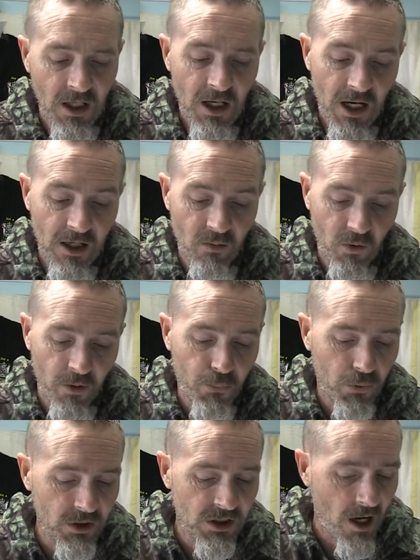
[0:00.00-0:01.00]
and would
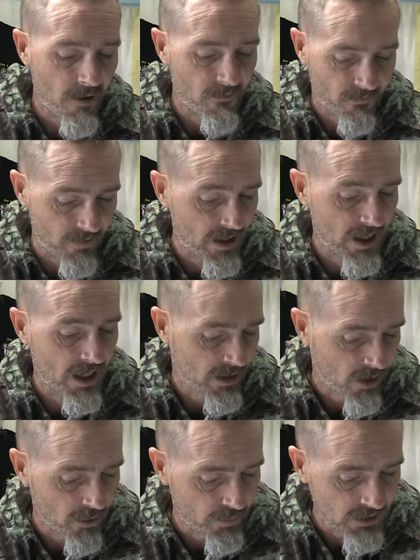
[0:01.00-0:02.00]
appreciate fair and
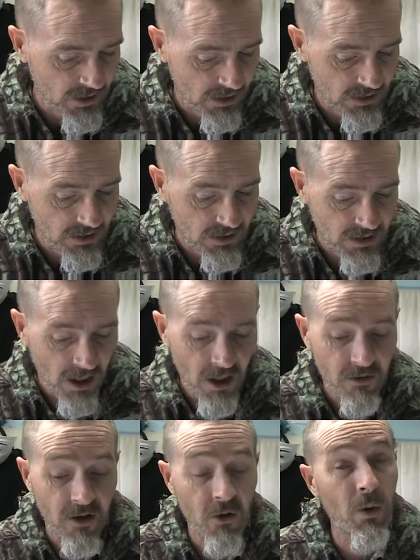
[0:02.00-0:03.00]
open justice,
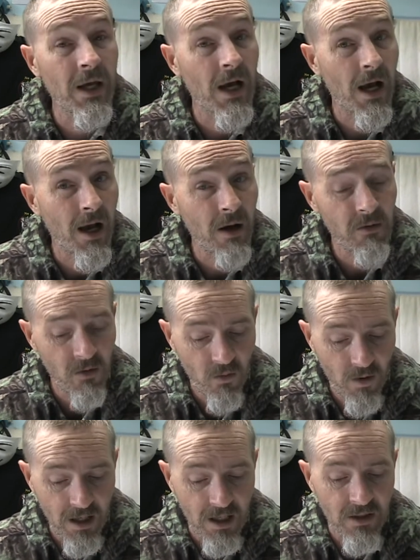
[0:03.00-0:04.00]
though we are
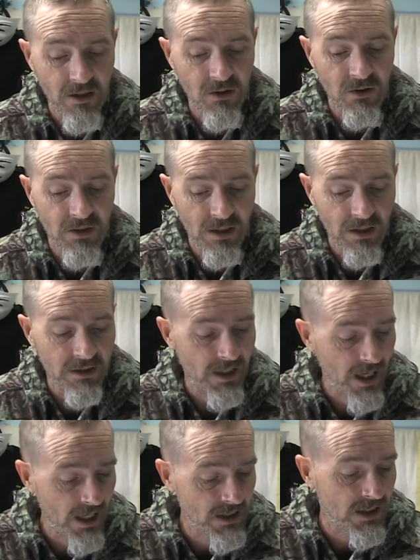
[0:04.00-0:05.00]
aware that New Zealand
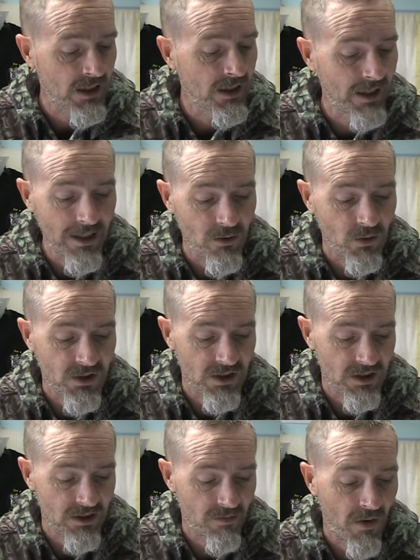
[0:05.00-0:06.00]
has a legal
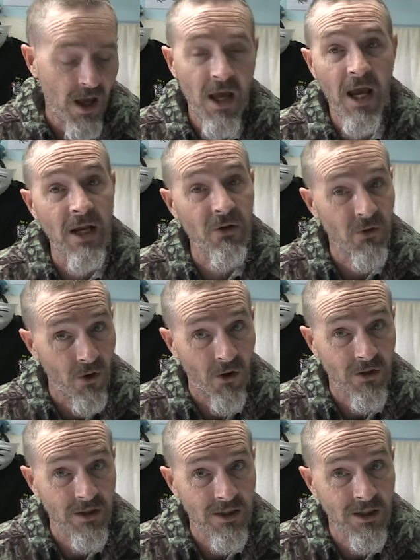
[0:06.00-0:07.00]
system and
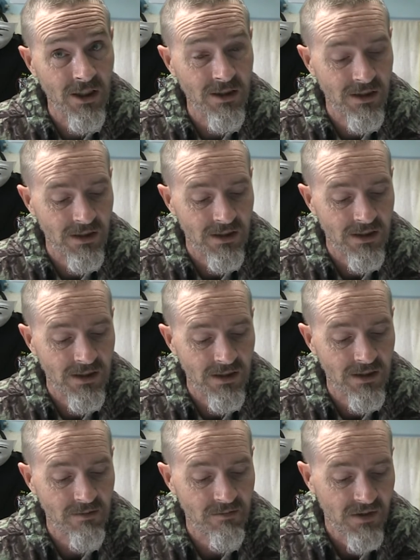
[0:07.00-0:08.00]
not a justice
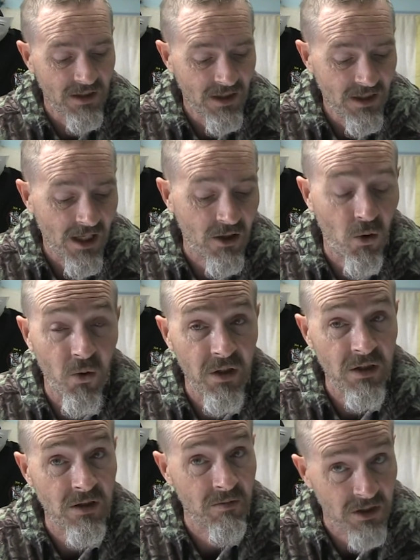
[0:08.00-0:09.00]
system,
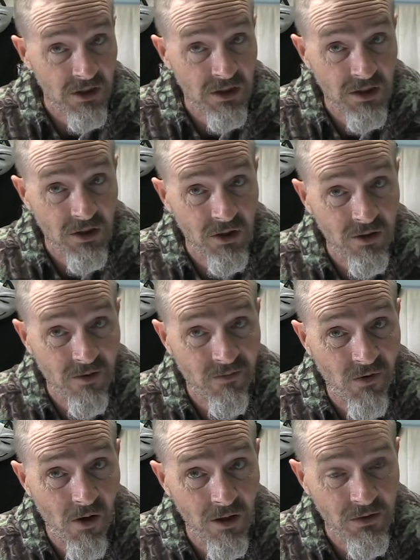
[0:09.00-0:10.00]
according to Minister Judith
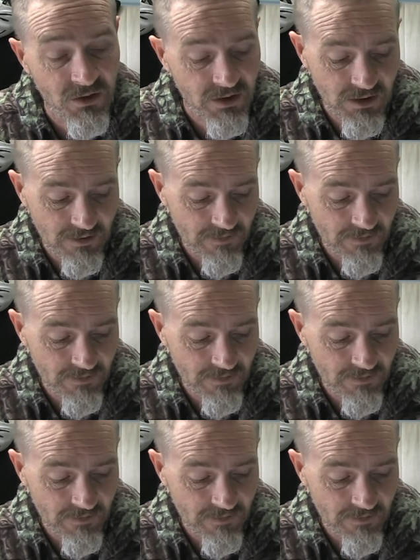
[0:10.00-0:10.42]
Collins.